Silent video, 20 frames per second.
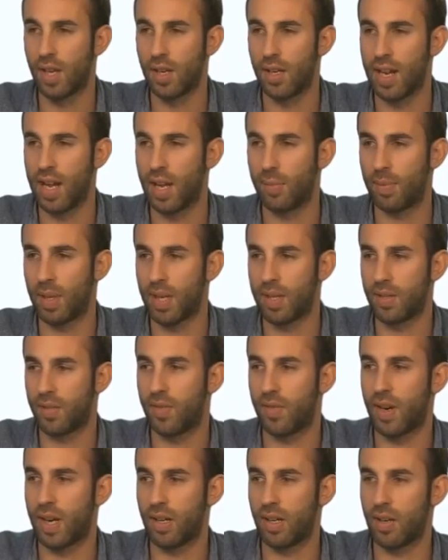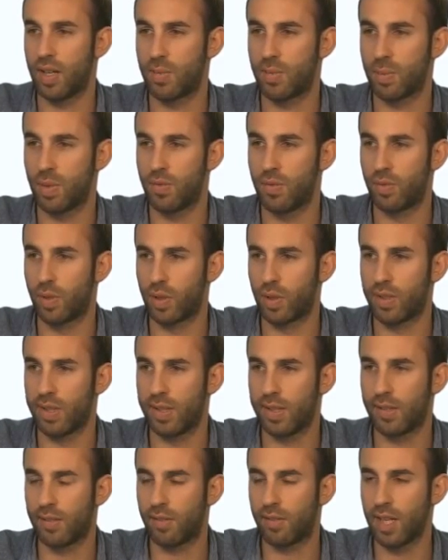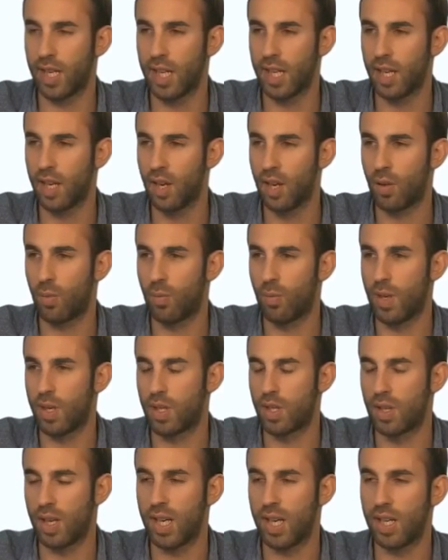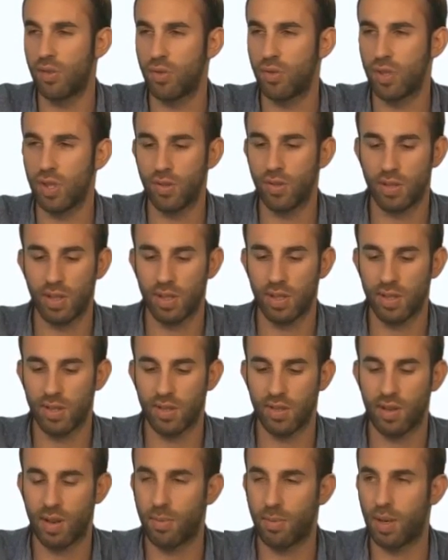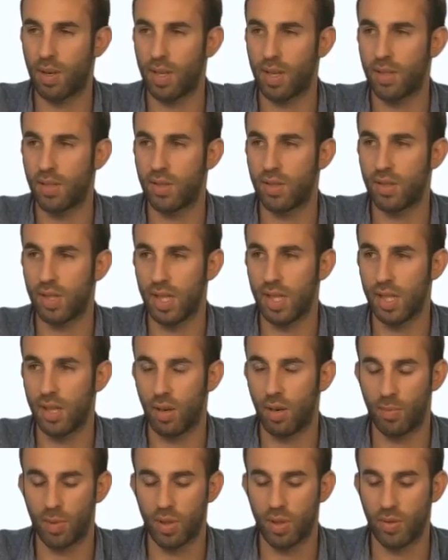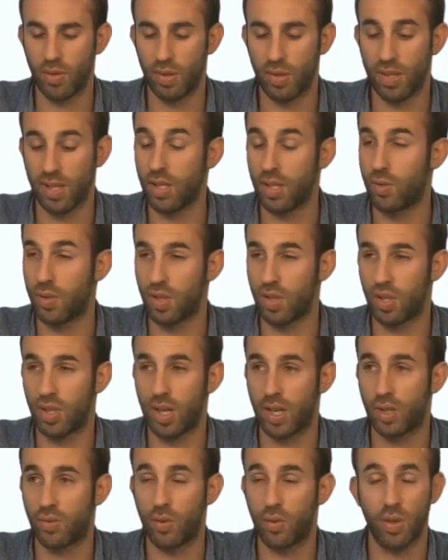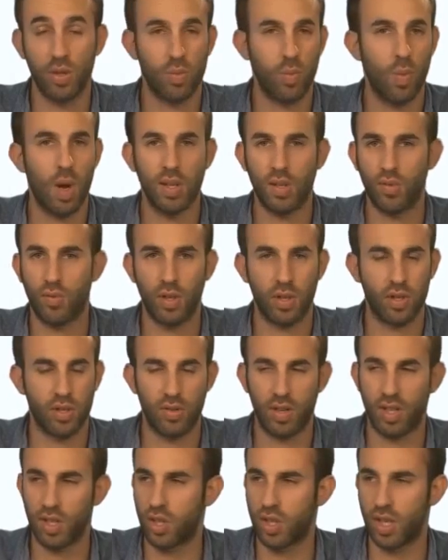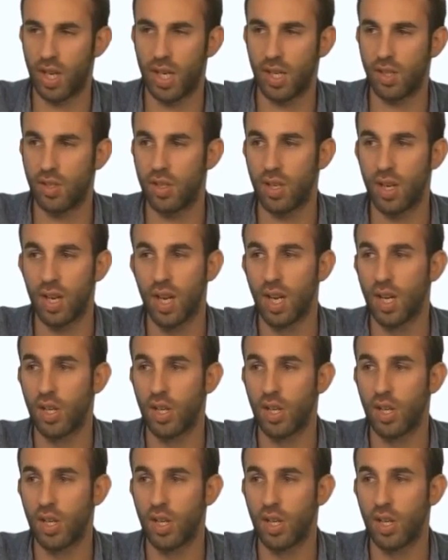now plays a very nice move, rook d3, which introduces in some lines the opportunity to exchange rooks. Once rooks are exchanged,